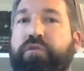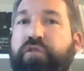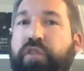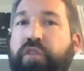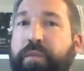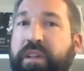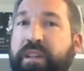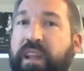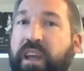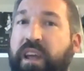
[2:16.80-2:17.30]

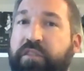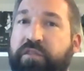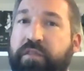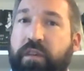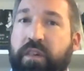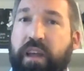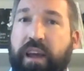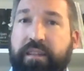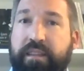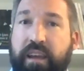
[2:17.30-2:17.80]
German
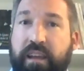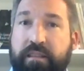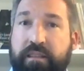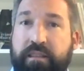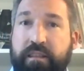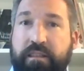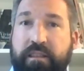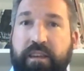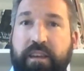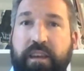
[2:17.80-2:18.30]
national
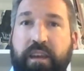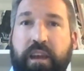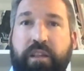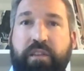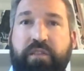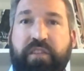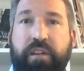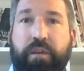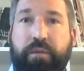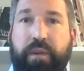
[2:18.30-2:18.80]
identity
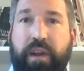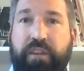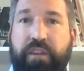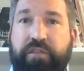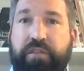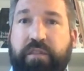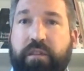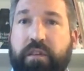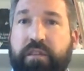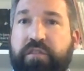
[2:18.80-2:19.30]
and
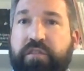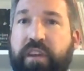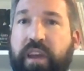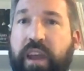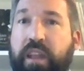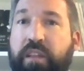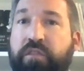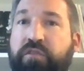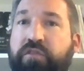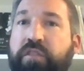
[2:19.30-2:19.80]
generational
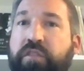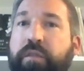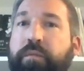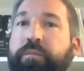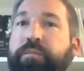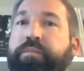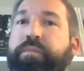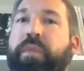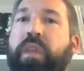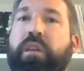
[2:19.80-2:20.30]
change.
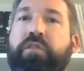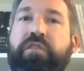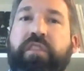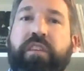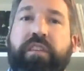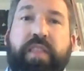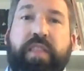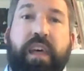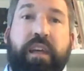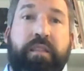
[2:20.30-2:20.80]

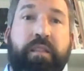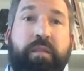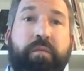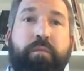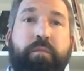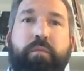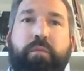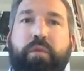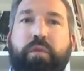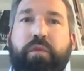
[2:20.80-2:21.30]
She then
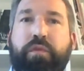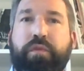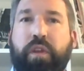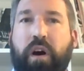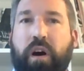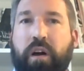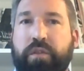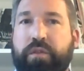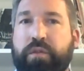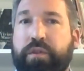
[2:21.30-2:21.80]
moved
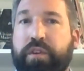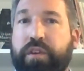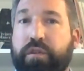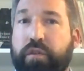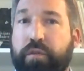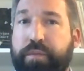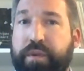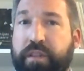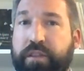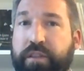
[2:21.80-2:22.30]
on to
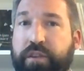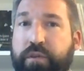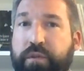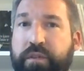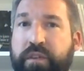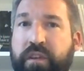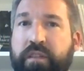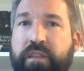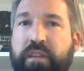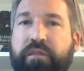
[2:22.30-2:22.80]
European
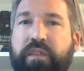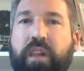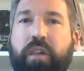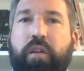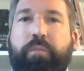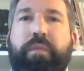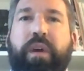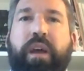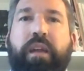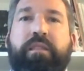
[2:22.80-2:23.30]
Union
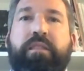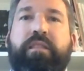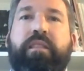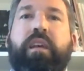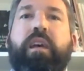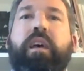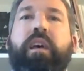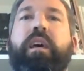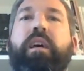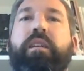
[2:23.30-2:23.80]
developments,
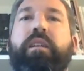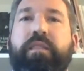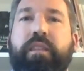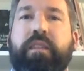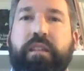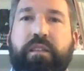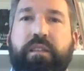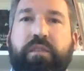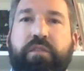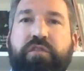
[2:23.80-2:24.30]

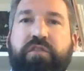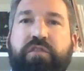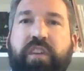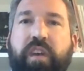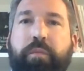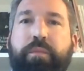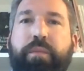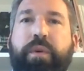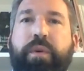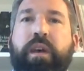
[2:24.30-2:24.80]

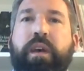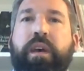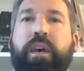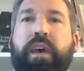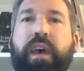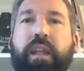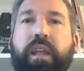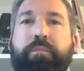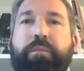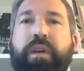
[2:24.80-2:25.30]
citizenship
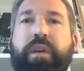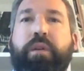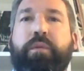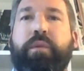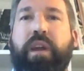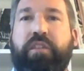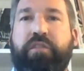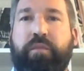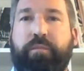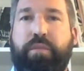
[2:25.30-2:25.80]
and
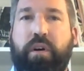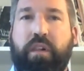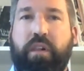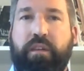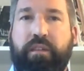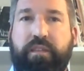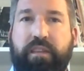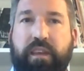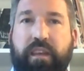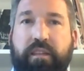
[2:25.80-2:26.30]
migration
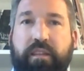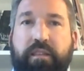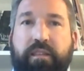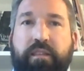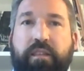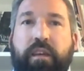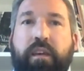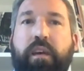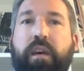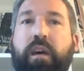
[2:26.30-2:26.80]

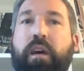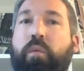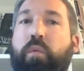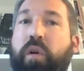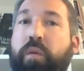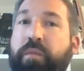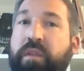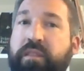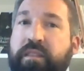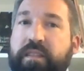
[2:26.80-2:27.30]
policies,
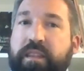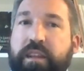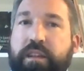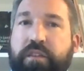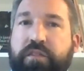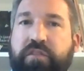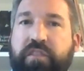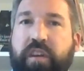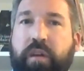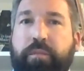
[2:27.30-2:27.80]
women's
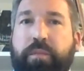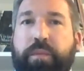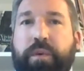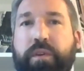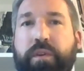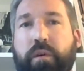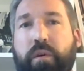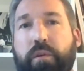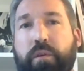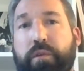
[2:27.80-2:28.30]

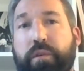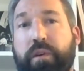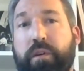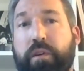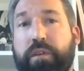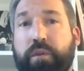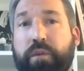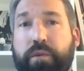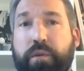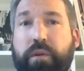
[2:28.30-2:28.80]
leadership,
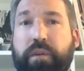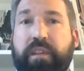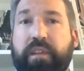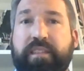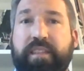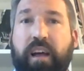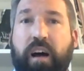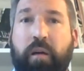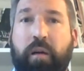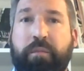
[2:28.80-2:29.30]

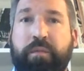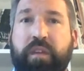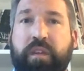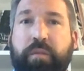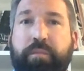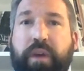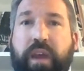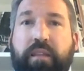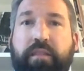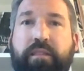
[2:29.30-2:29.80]
Euro-Islam
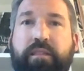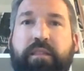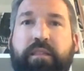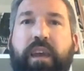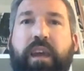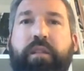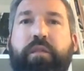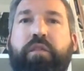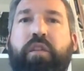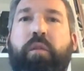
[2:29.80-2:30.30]
debates
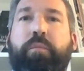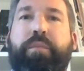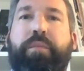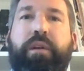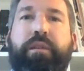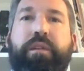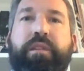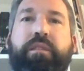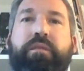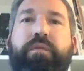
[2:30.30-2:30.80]
and
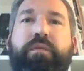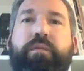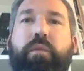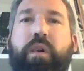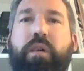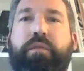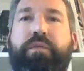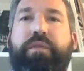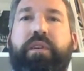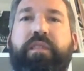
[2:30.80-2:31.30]
comparative
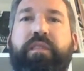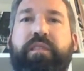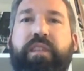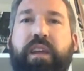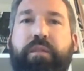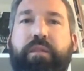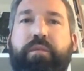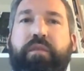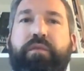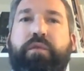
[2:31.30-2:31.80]
welfare
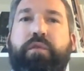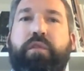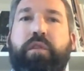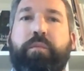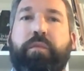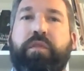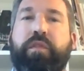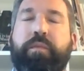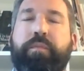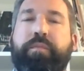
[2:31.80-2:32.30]
state
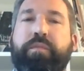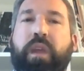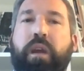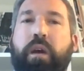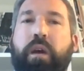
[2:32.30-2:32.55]
reforms.